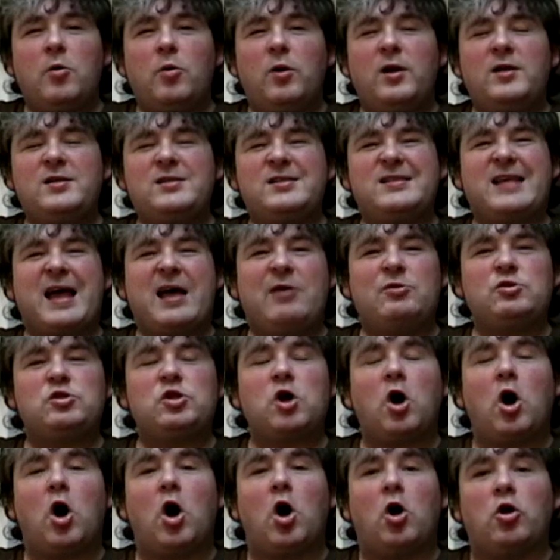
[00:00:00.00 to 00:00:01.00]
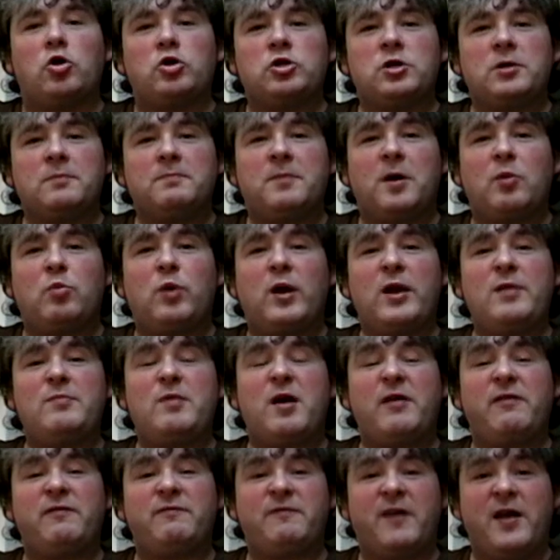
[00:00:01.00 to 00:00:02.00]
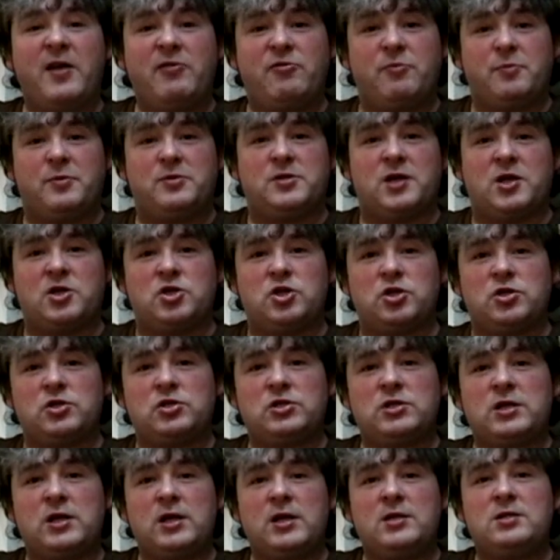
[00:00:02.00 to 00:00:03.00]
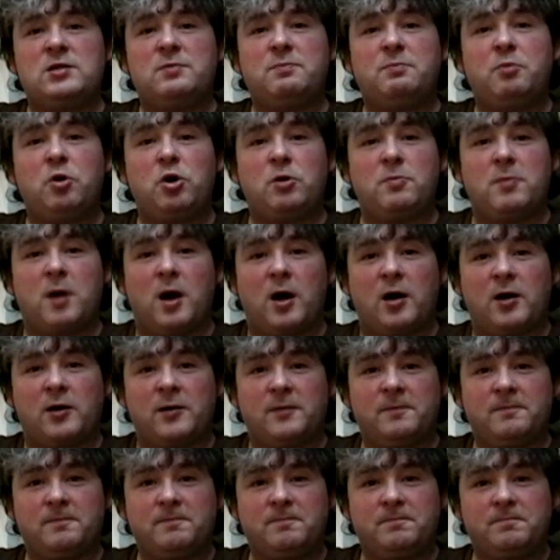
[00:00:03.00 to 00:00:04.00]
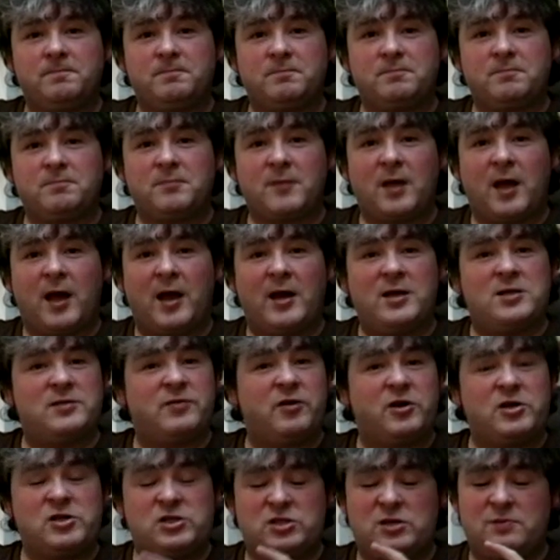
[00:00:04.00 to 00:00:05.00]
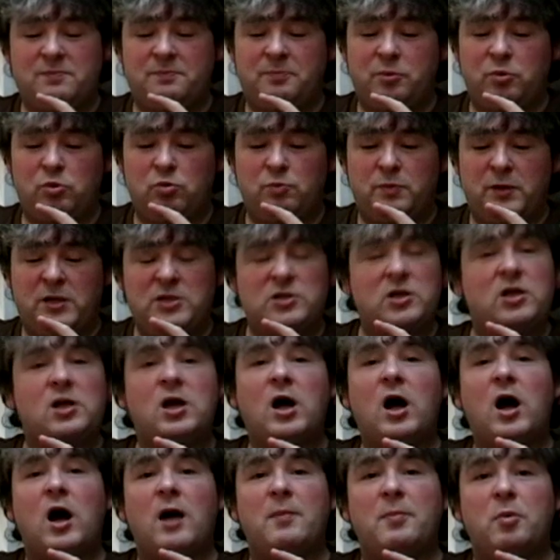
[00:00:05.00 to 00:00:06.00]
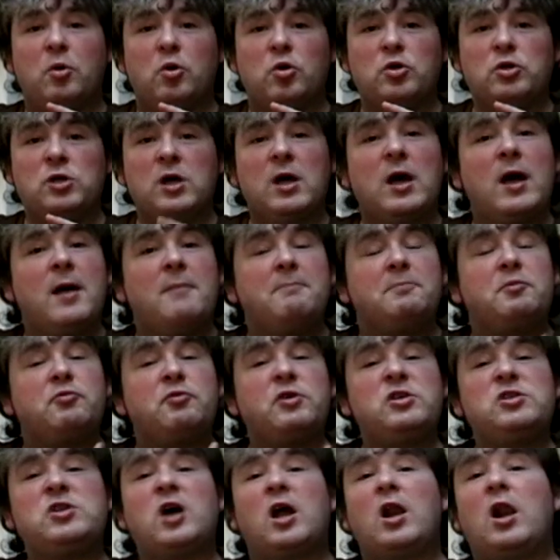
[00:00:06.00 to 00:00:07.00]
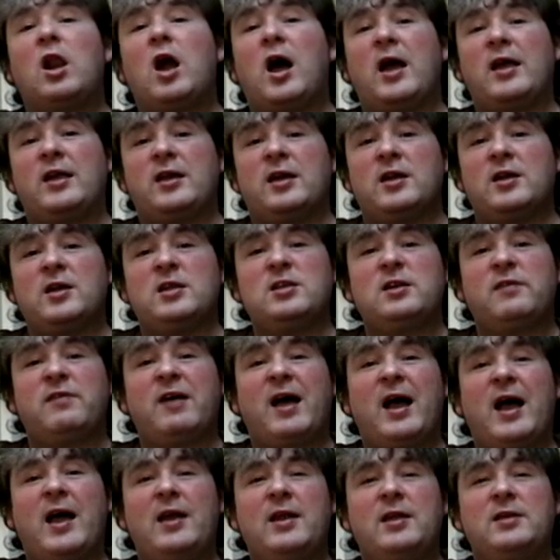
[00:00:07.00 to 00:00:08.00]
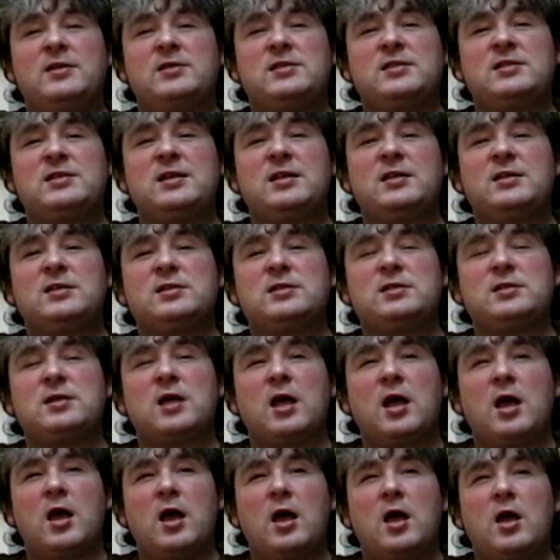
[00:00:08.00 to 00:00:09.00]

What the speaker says: Well, it sounds odd, but one of my favourite possessions is a bookmark. And it's a very simple piece of cardboard. The reason I like it is I've had it since